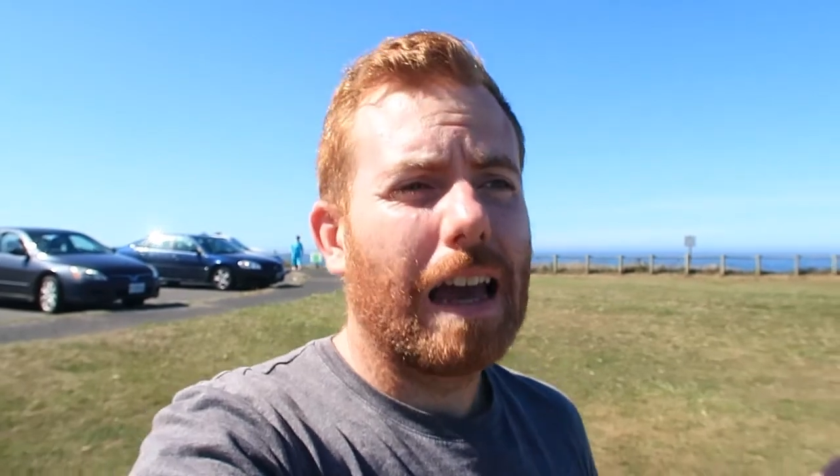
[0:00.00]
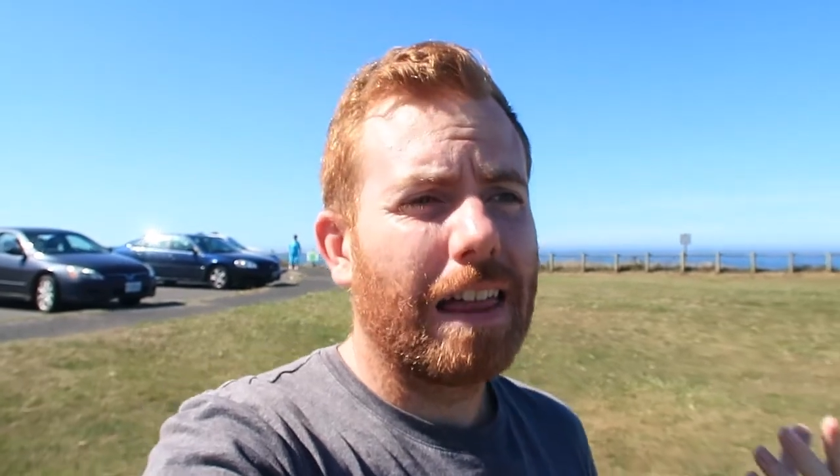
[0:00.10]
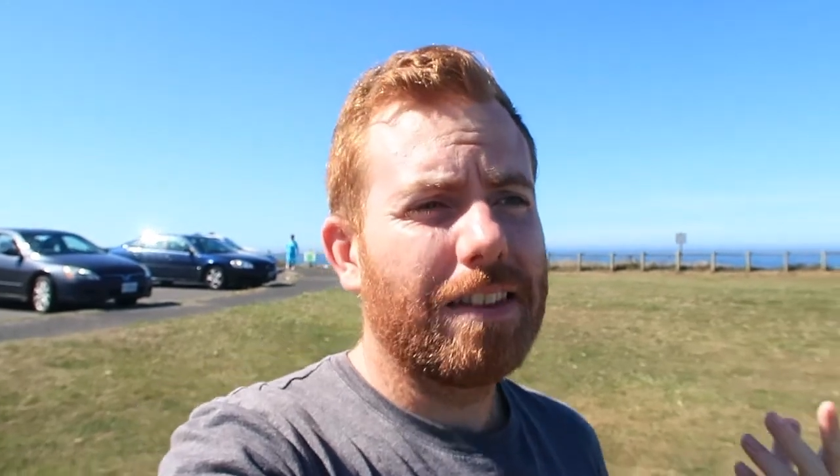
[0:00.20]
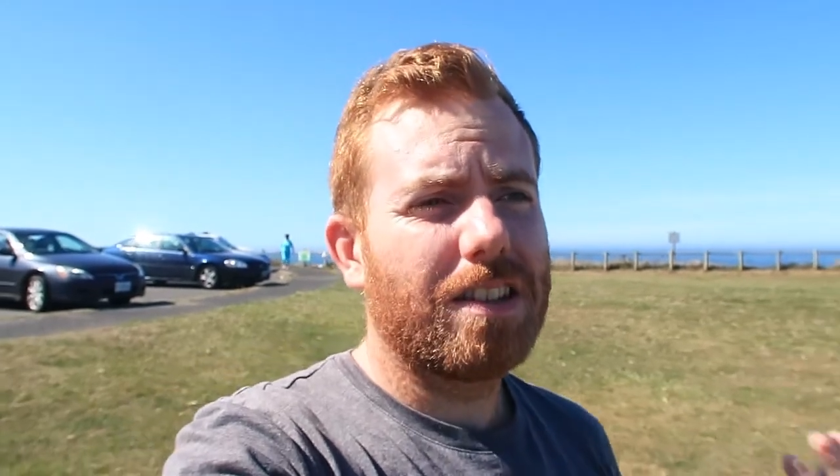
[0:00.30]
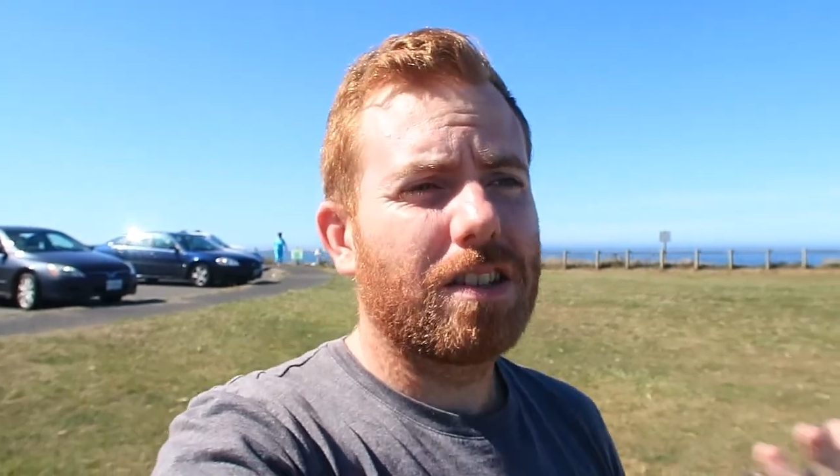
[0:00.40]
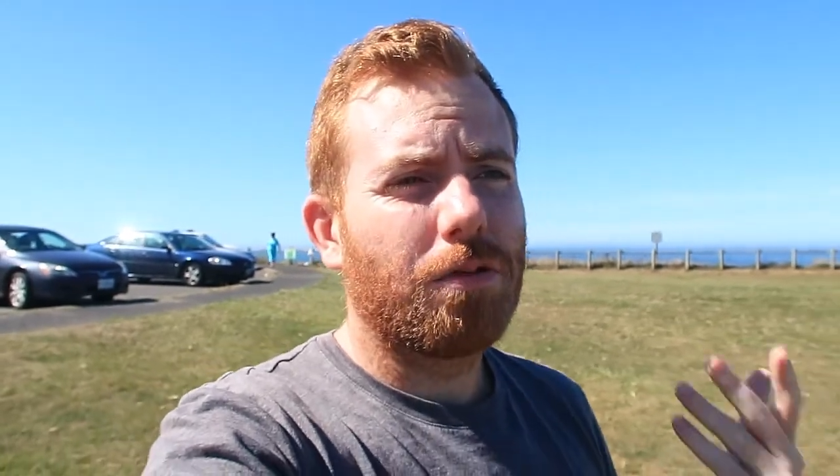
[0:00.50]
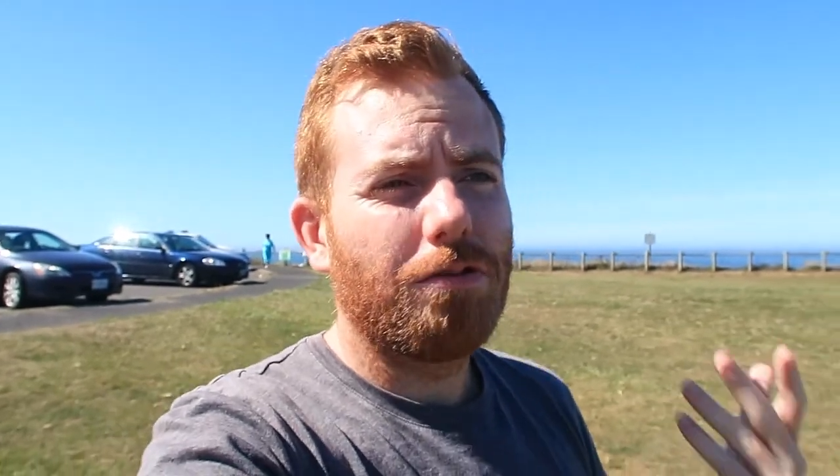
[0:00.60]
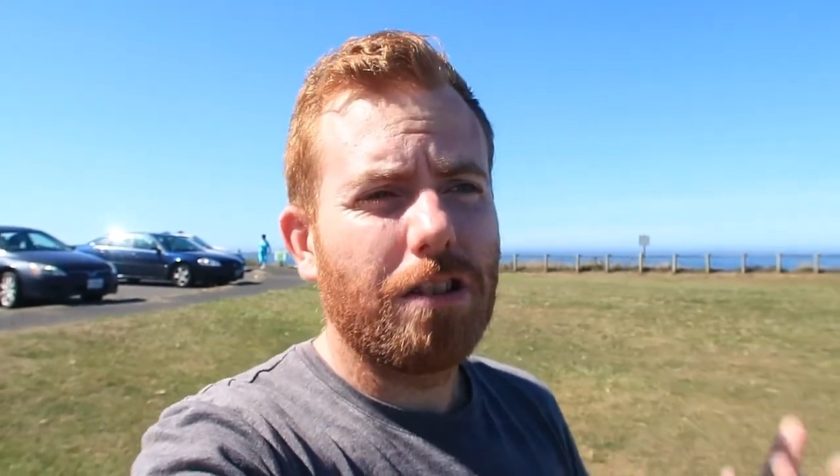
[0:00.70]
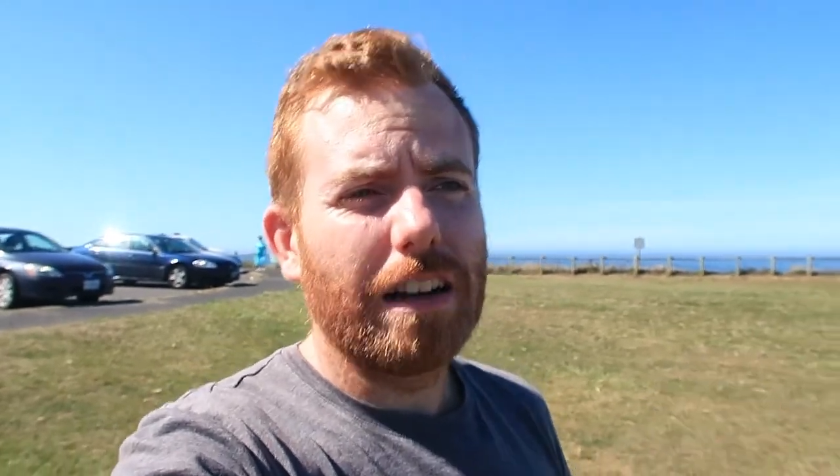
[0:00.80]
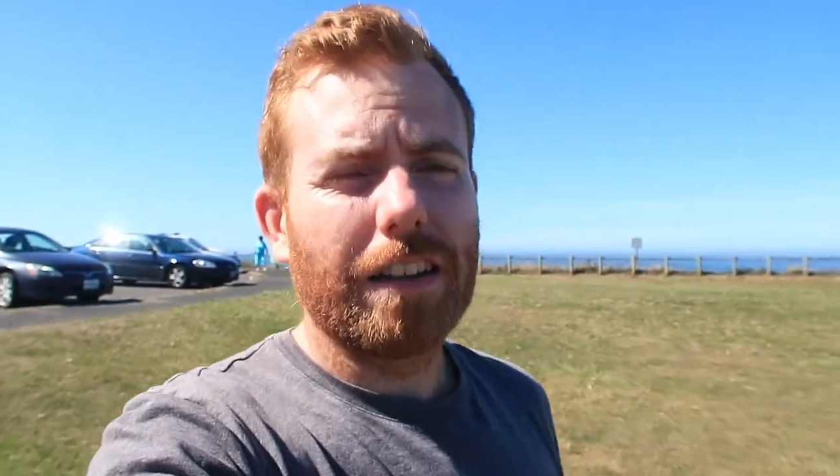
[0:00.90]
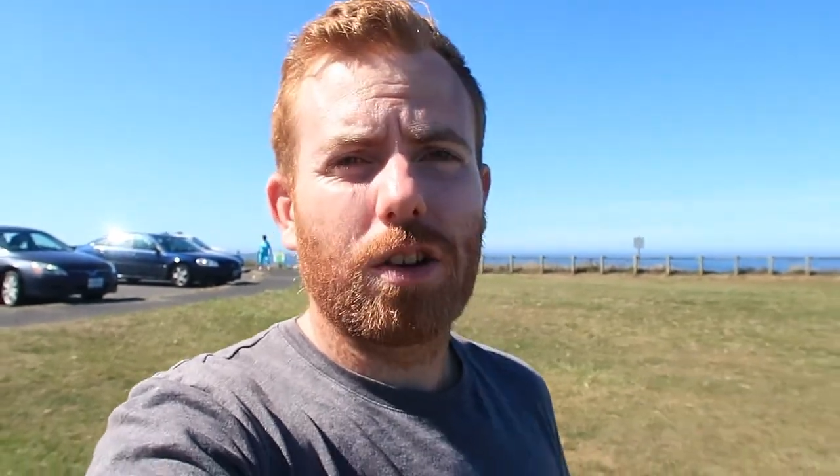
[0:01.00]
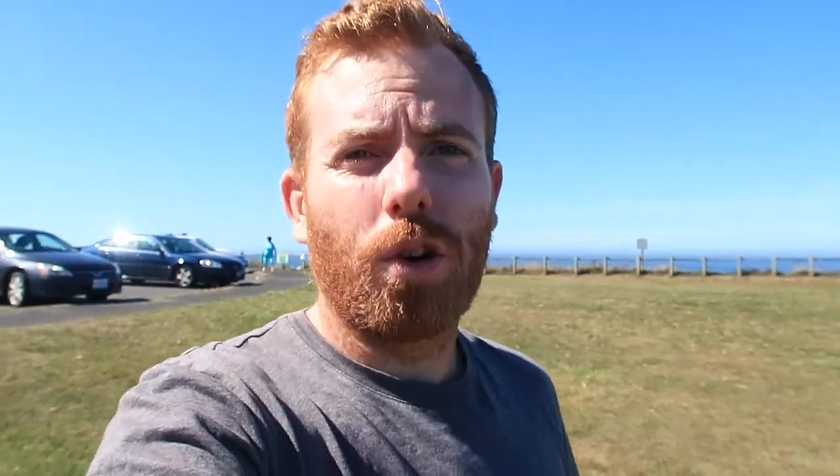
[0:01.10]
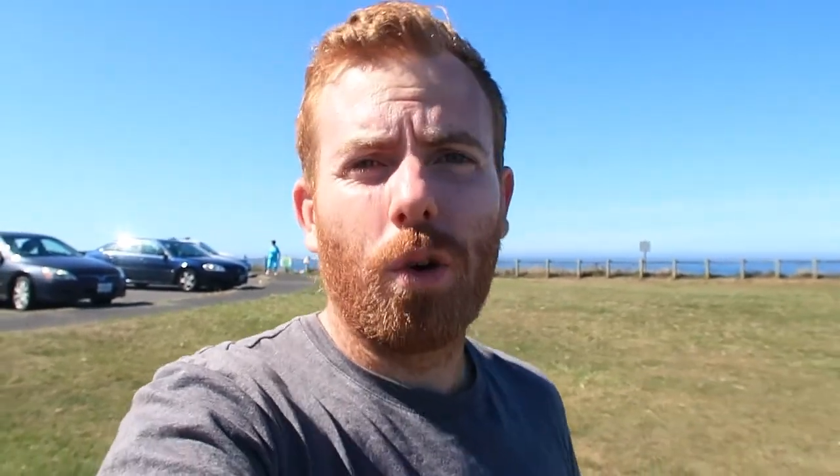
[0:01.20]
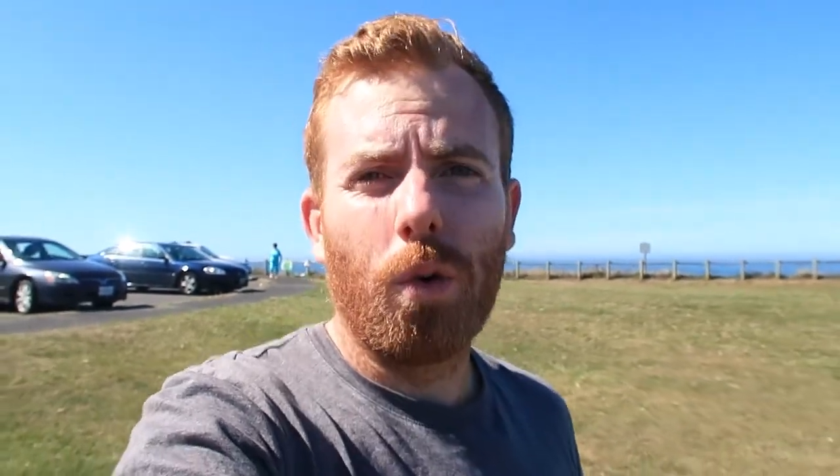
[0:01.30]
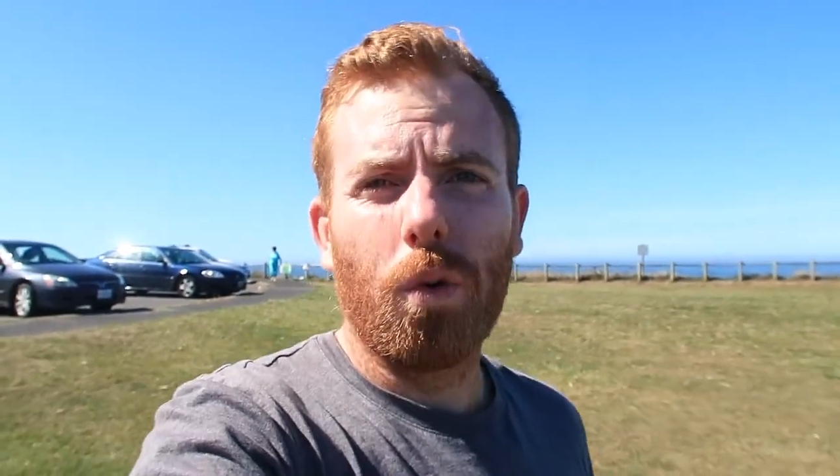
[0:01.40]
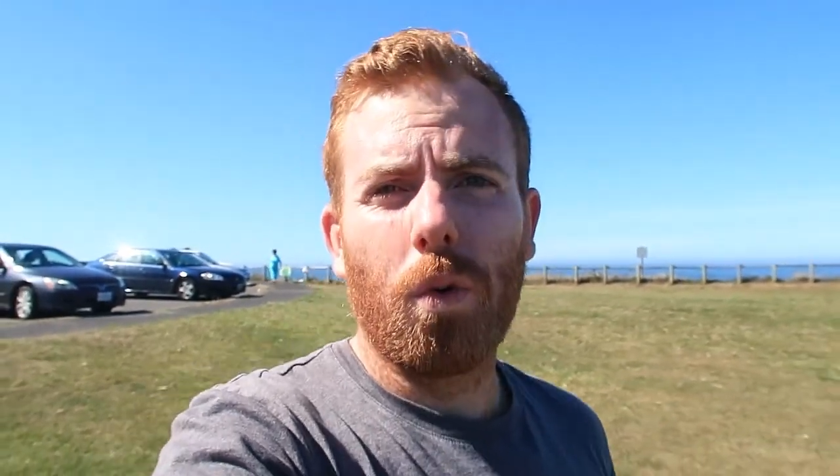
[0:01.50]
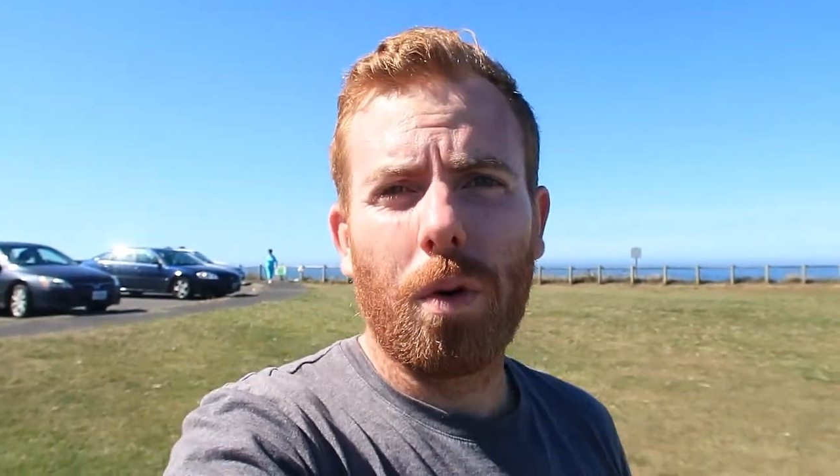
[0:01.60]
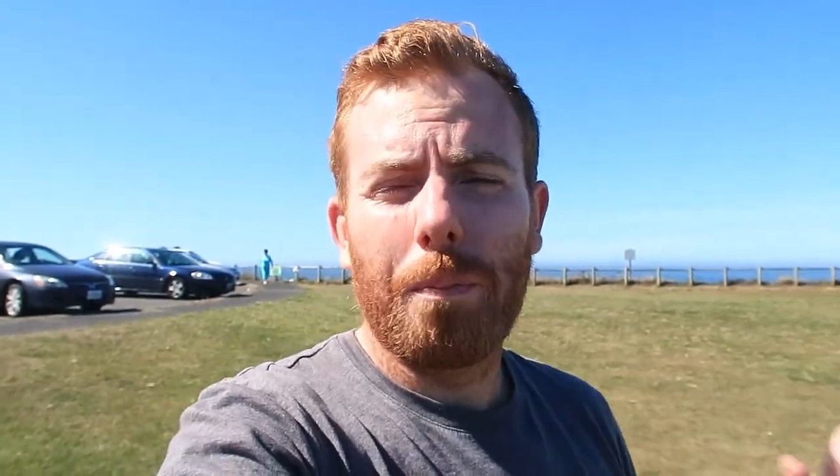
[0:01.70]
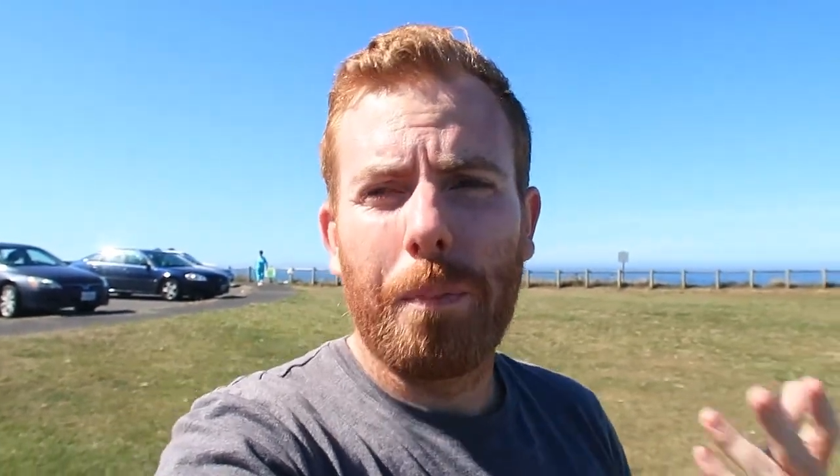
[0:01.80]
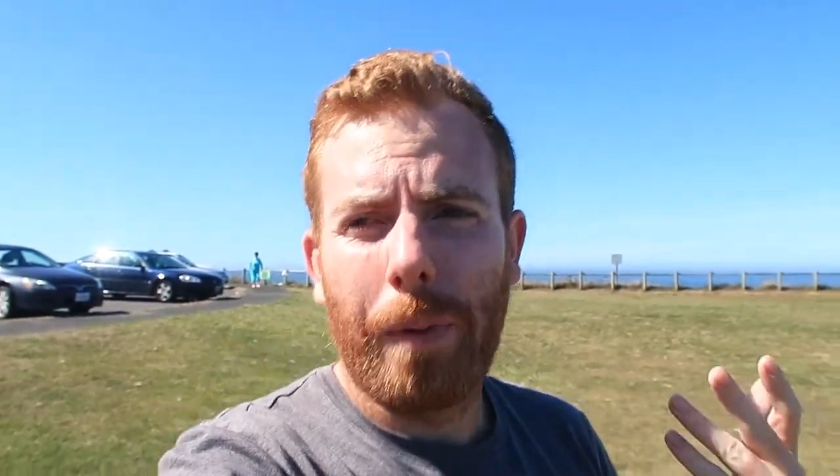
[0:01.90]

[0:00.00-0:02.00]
and this is a really cool